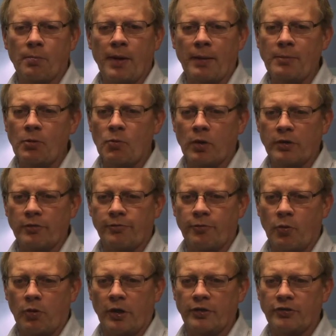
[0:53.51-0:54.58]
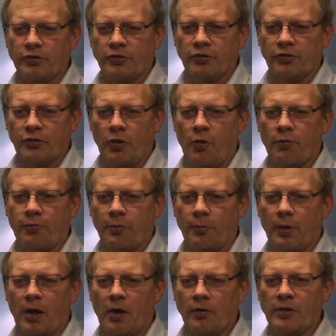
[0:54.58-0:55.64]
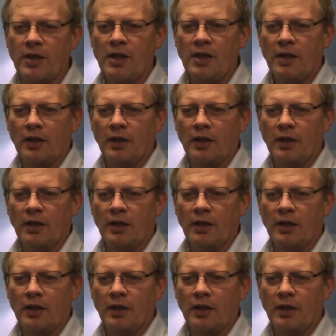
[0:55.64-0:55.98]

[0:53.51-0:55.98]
maybe 1 to 4 inches of snow from around